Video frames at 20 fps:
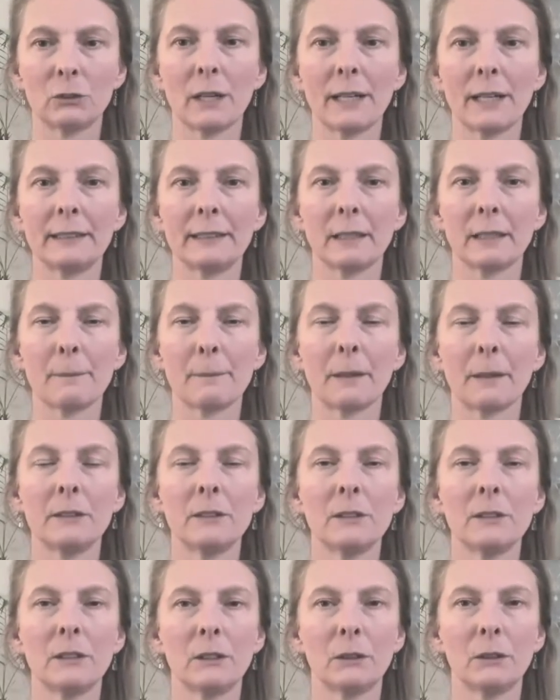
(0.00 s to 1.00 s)
right up
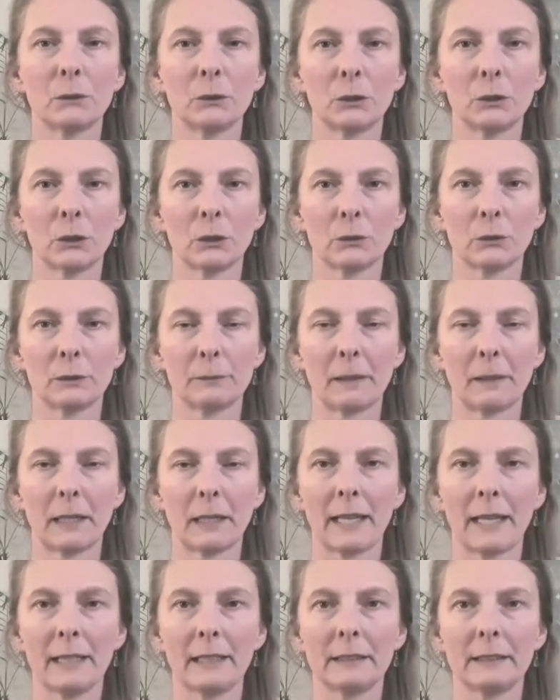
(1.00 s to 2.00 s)
under your shoulder
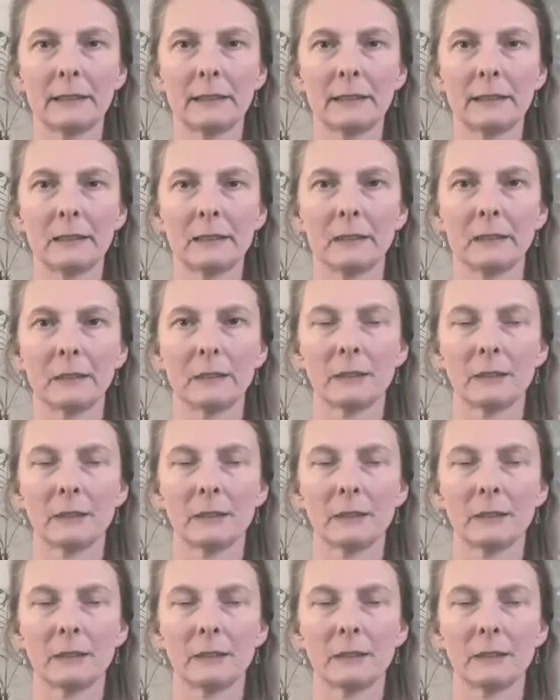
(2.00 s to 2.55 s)
blades,